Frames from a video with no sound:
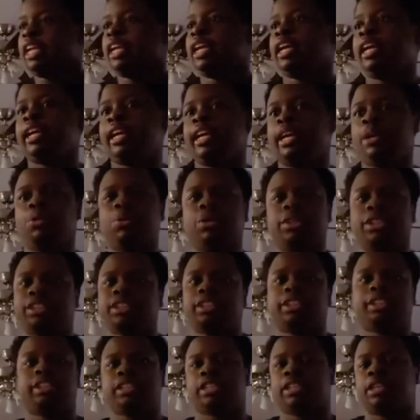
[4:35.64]
It
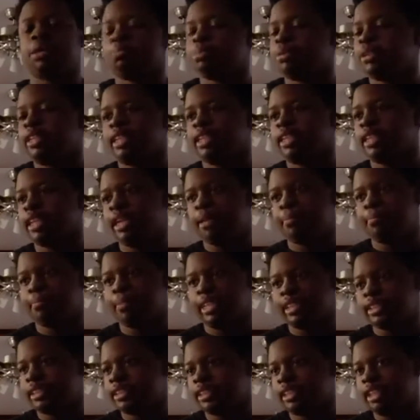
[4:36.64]
was completely
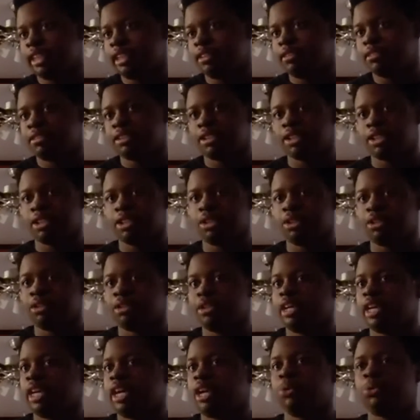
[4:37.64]
messed up, so
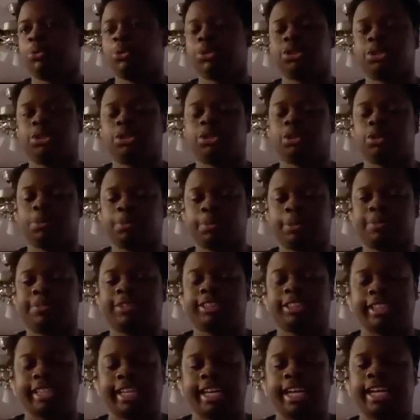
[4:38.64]
I was super
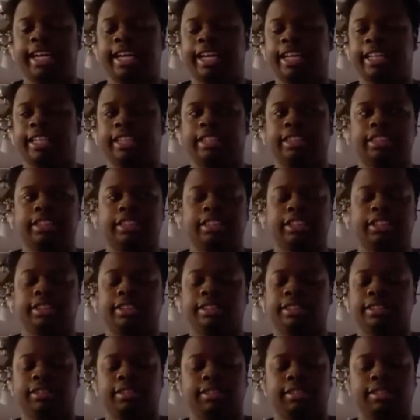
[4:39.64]
upset and
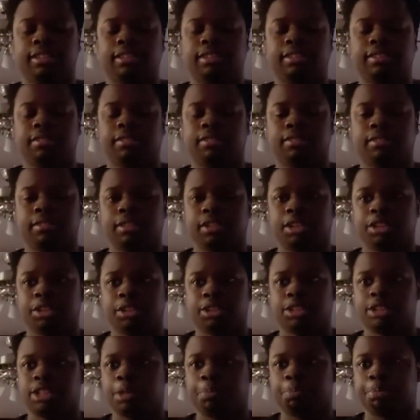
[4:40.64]

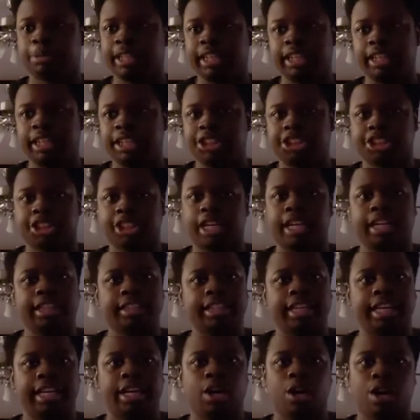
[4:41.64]
completely
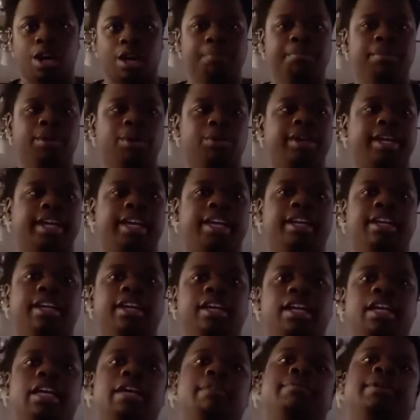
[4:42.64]
shocked and heartbroken.
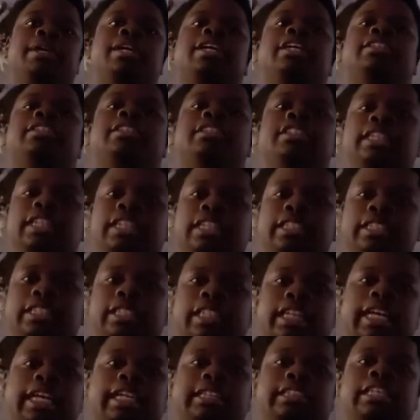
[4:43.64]
Because this
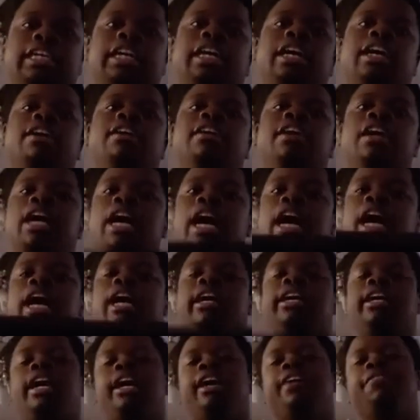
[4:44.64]
laptop I
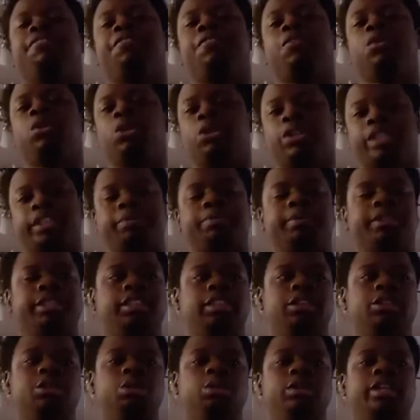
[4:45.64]
got from
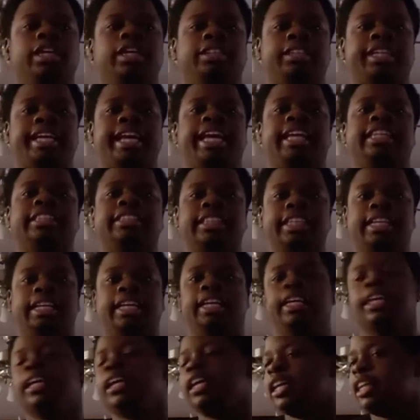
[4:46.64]
Christmas in
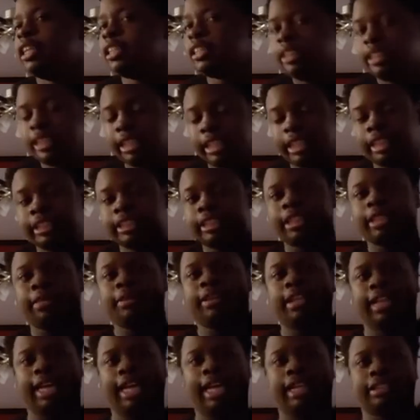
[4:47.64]
2018. This
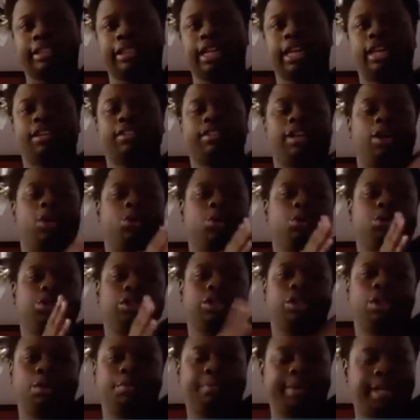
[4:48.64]
laptop holds
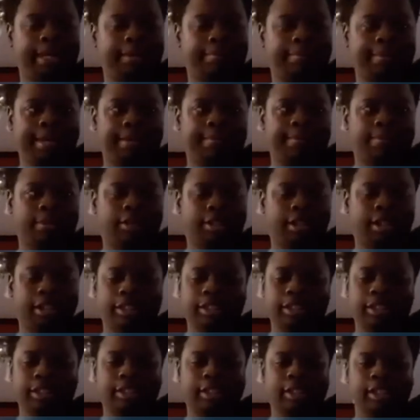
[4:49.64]
so many
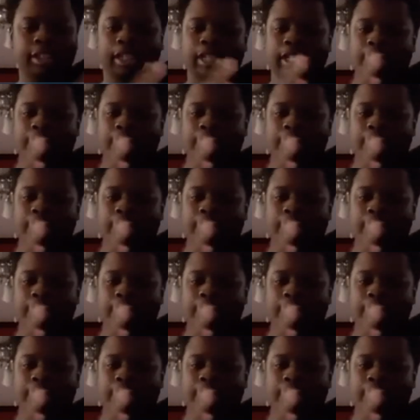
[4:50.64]
memories.